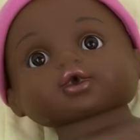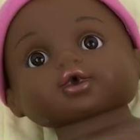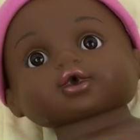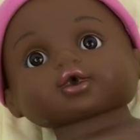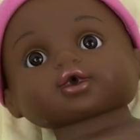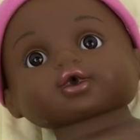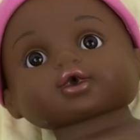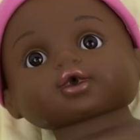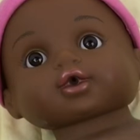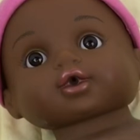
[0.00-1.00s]

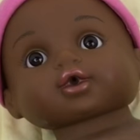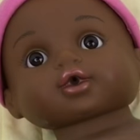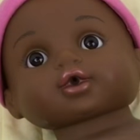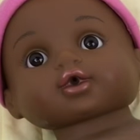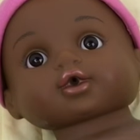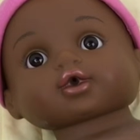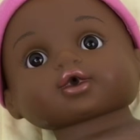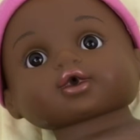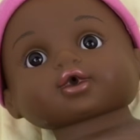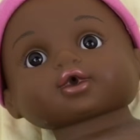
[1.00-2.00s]

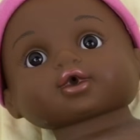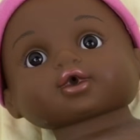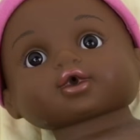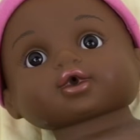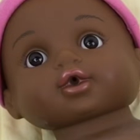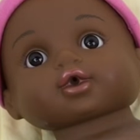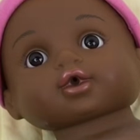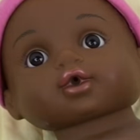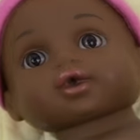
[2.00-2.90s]
No one is speaking in this clip.